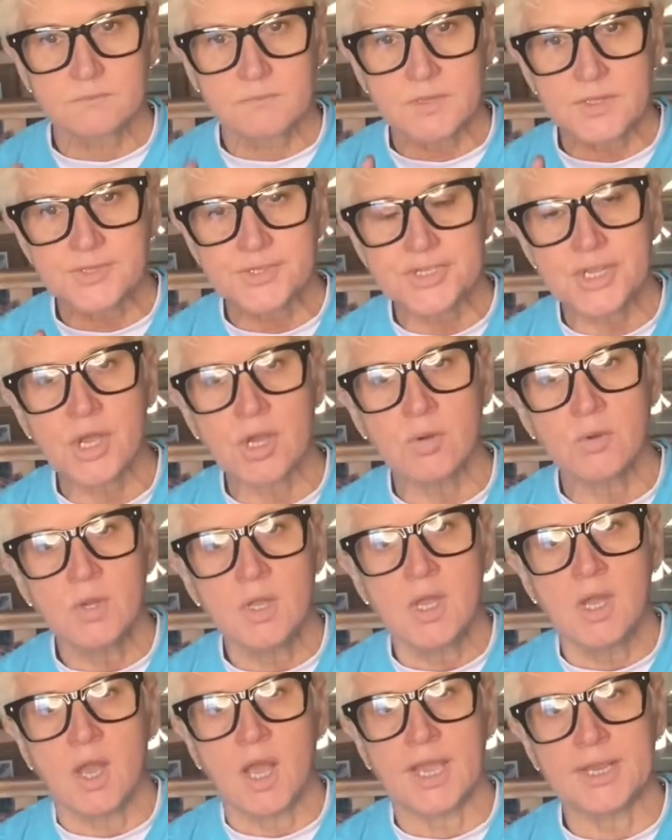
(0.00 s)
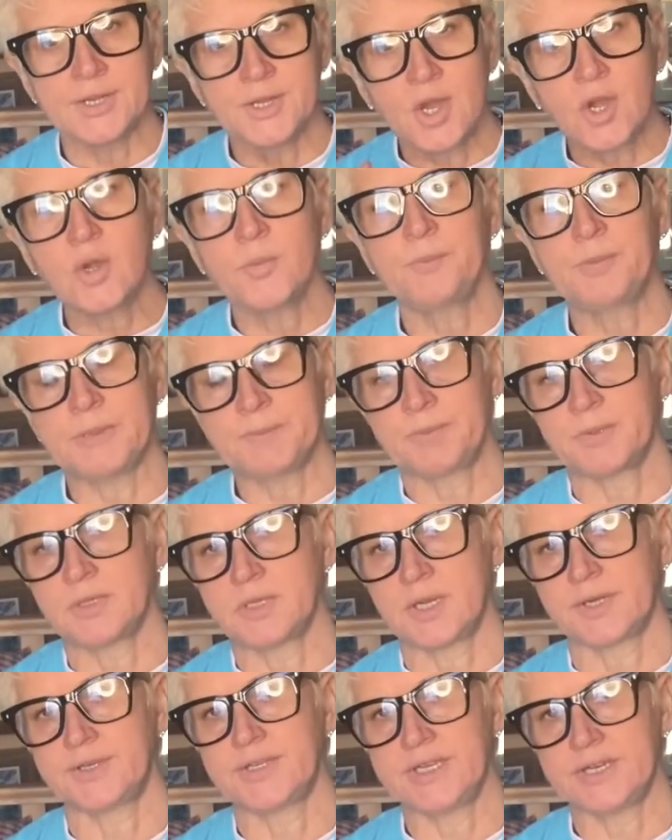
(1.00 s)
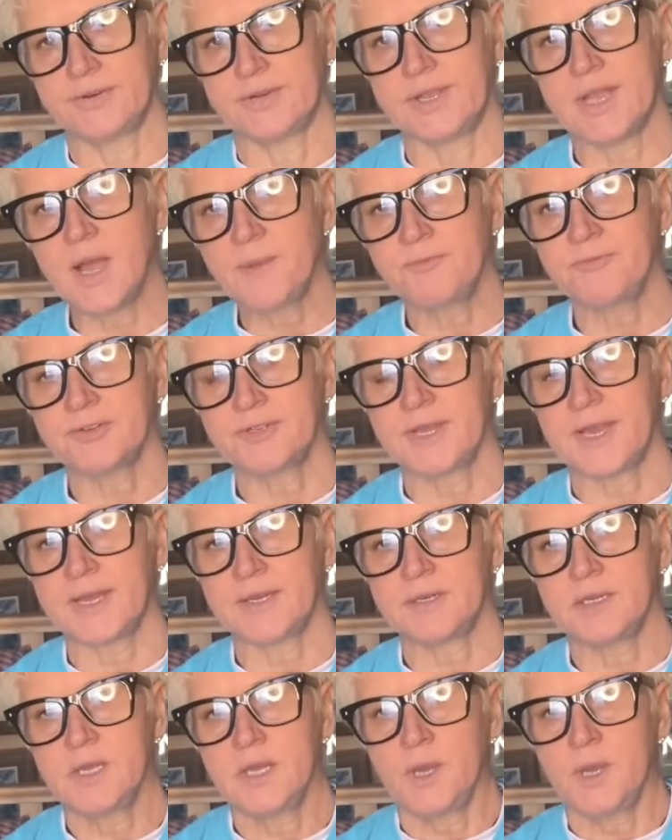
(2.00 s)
So I know people are gearing up for that,